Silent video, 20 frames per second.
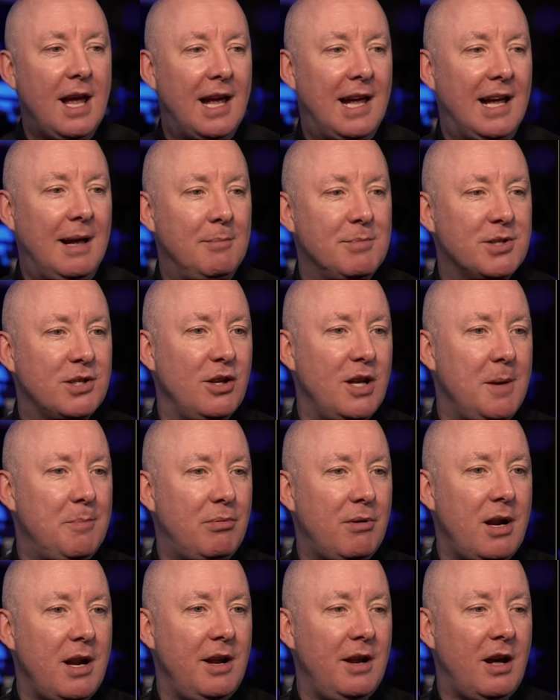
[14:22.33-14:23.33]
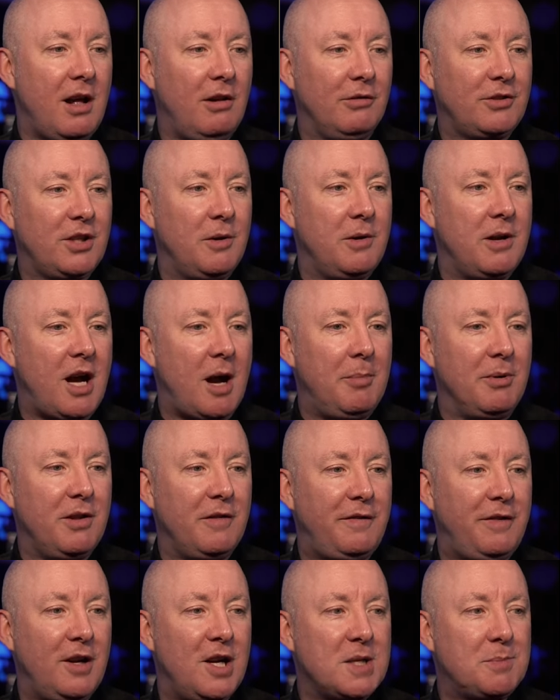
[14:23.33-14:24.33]
Absolutely brilliant. I'll do it. I'll be the
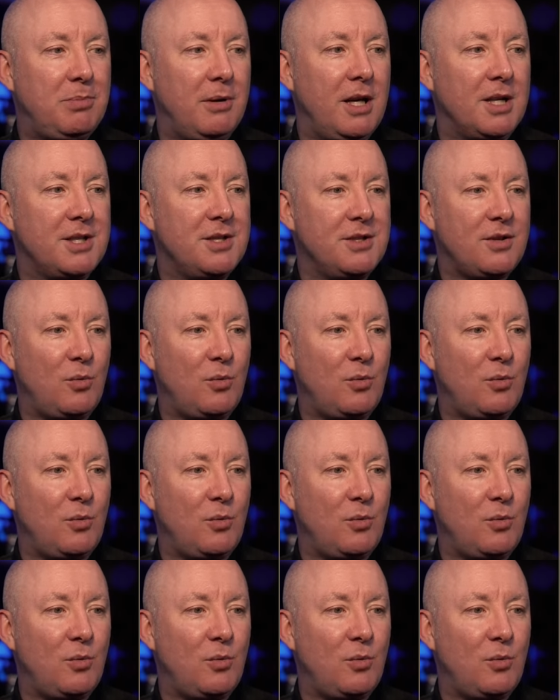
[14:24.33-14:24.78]
first person